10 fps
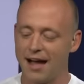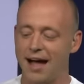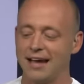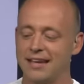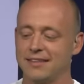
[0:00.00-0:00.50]

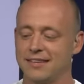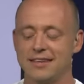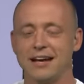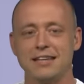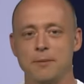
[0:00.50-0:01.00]
I get that
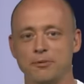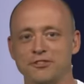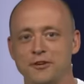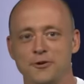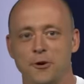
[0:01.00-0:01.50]
ninety-eight
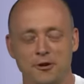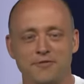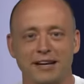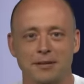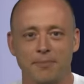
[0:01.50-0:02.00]
percent of you aren't
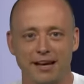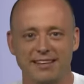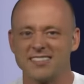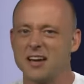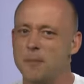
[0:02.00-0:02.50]
affected by
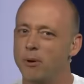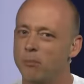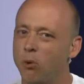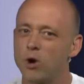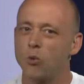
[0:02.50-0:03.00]
this, but
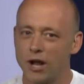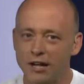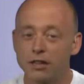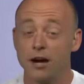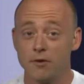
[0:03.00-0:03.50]
boy, what
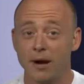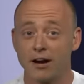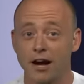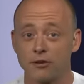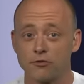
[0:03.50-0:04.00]
I love
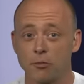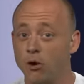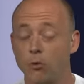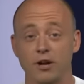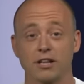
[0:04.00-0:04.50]
about college
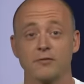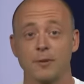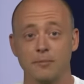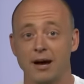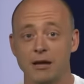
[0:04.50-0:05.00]
football, what I love
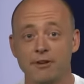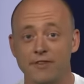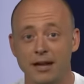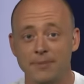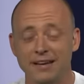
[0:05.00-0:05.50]
about the Miami
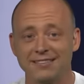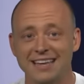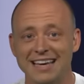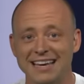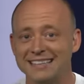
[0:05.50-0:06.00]
fan
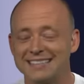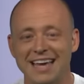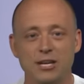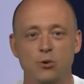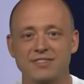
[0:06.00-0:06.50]
base, is
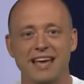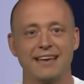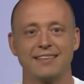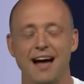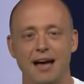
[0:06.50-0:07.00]
they don't
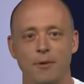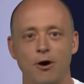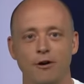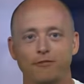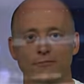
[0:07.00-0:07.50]
take time off.